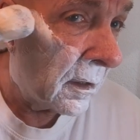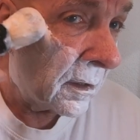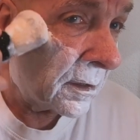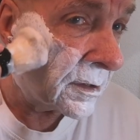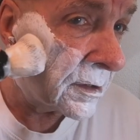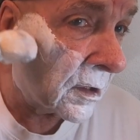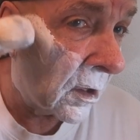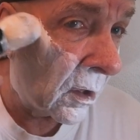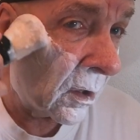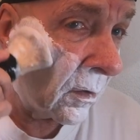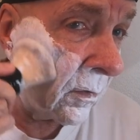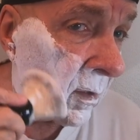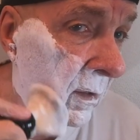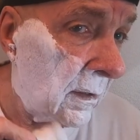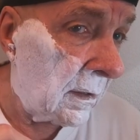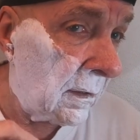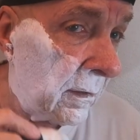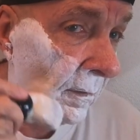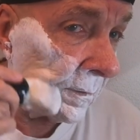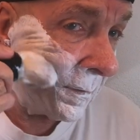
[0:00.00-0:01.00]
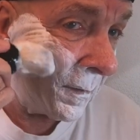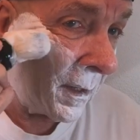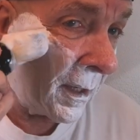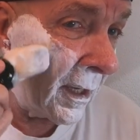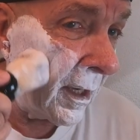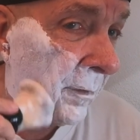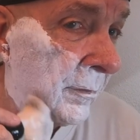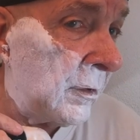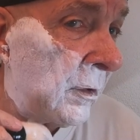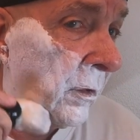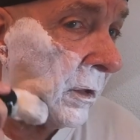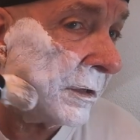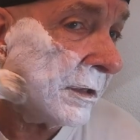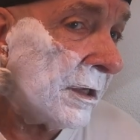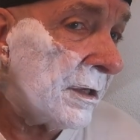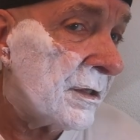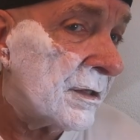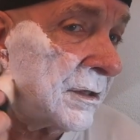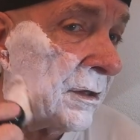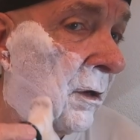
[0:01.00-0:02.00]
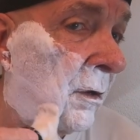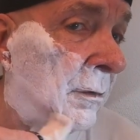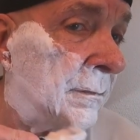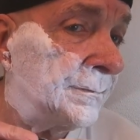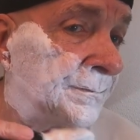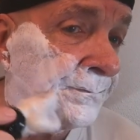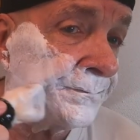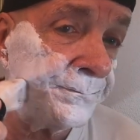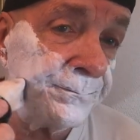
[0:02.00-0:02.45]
So, hey, I'm new at this, so